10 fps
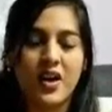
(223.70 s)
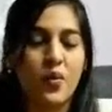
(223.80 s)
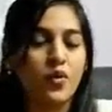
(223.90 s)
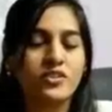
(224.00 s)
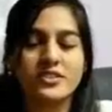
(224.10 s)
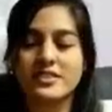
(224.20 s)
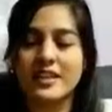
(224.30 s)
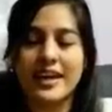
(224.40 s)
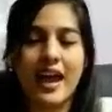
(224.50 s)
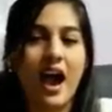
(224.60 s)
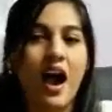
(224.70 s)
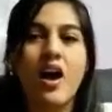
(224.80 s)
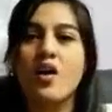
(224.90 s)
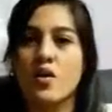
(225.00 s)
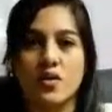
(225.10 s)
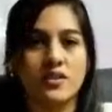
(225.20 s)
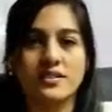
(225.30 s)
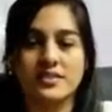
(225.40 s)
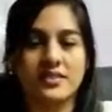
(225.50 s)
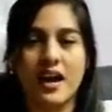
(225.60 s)
wonder like how
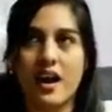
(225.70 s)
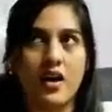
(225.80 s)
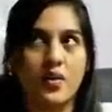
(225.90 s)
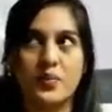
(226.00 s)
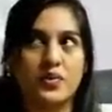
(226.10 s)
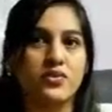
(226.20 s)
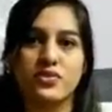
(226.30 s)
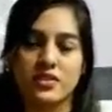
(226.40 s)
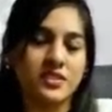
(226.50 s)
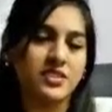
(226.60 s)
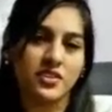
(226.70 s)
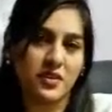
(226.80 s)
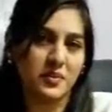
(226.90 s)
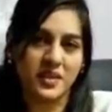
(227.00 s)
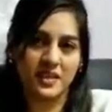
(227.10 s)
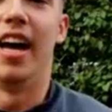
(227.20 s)
beautiful it's gonna be.